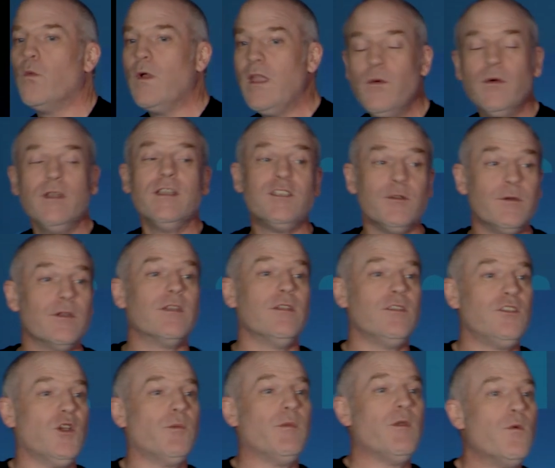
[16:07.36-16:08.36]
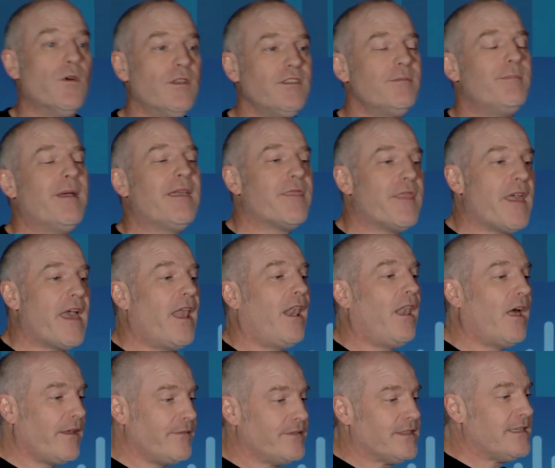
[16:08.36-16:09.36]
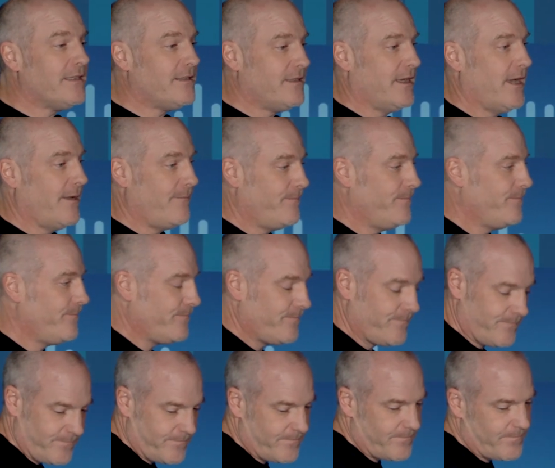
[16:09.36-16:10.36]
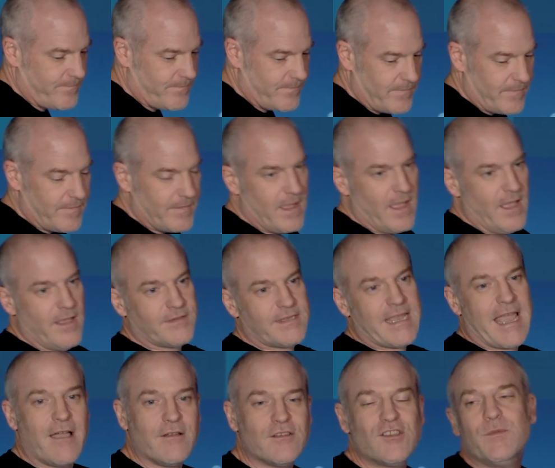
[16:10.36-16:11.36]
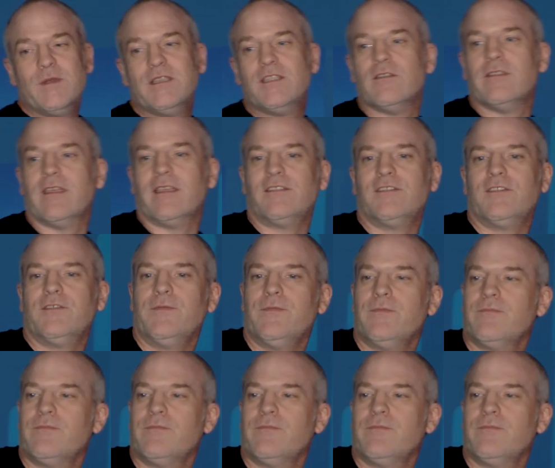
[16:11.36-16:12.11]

we want to do a good job. We want to make their lives easier. So how should we do this?